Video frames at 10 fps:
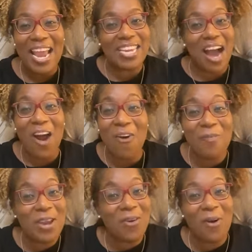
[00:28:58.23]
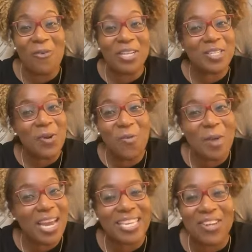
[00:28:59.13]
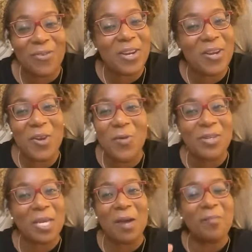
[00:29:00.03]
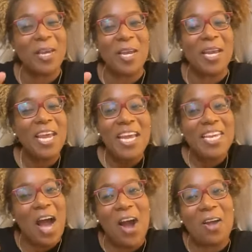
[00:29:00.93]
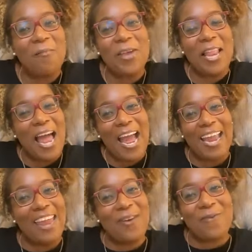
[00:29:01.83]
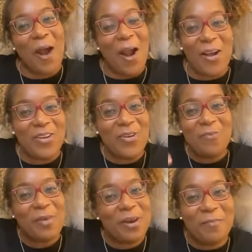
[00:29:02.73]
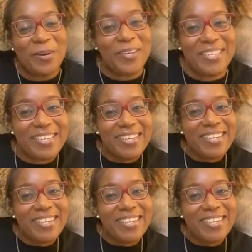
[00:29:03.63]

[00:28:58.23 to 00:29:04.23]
and y'all be growing too, man. So when the new ones come in, y'all can be like, it worked, new members.